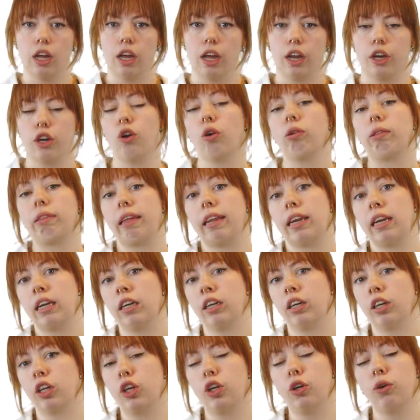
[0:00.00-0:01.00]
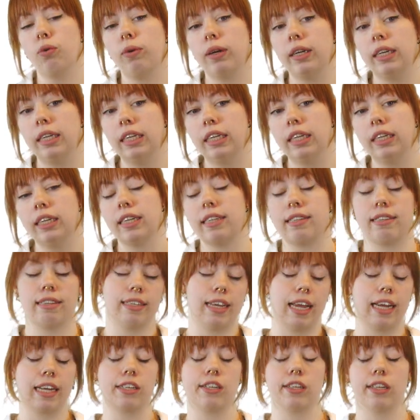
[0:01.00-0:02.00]
Note that in Q&E this is
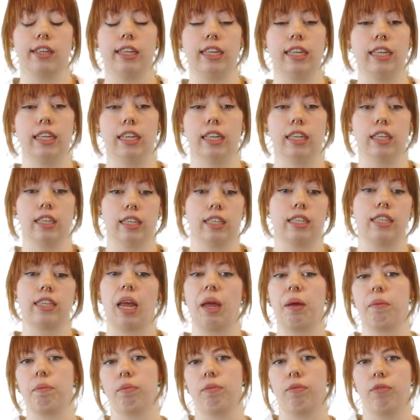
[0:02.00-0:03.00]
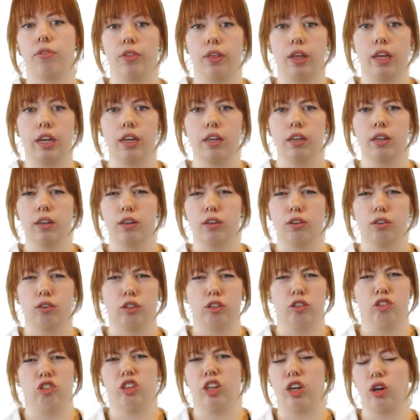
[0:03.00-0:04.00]
actually the same thing
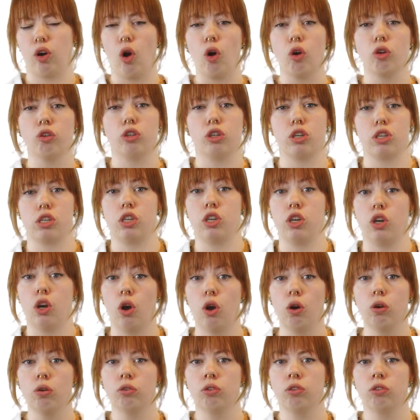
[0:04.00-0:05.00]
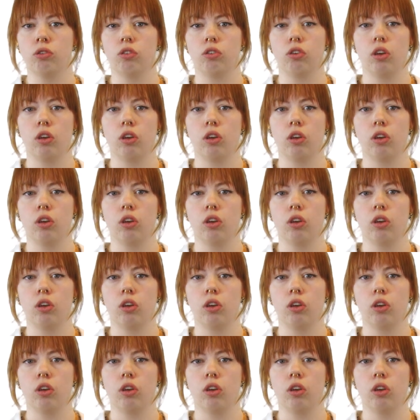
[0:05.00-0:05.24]
because they're all just nodes.